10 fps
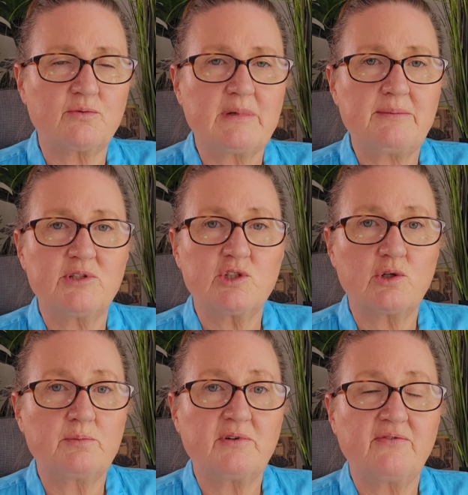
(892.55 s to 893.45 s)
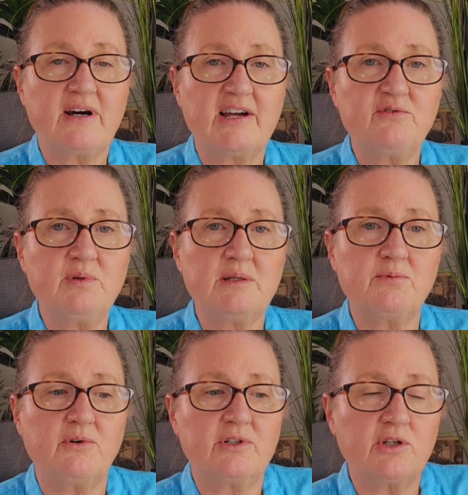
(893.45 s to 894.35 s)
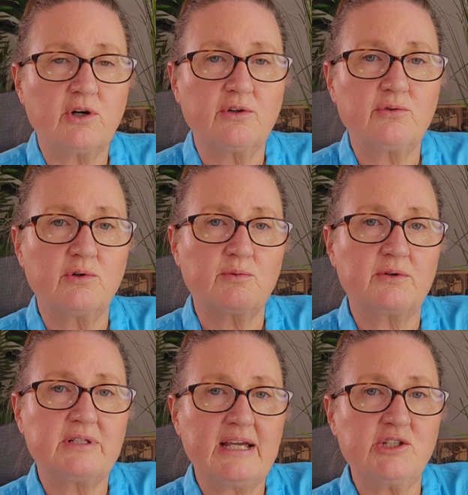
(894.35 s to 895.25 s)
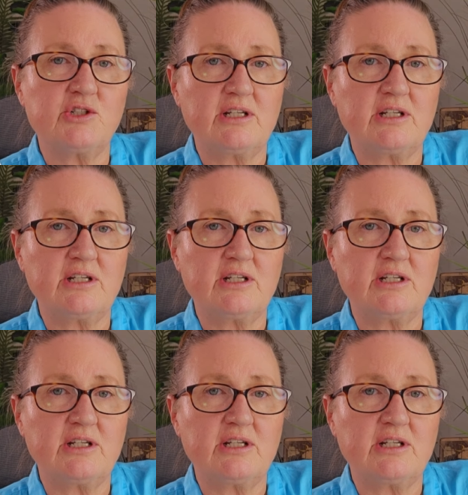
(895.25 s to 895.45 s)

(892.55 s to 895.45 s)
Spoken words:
or maybe it's a group of 5 people and you go through a rotation.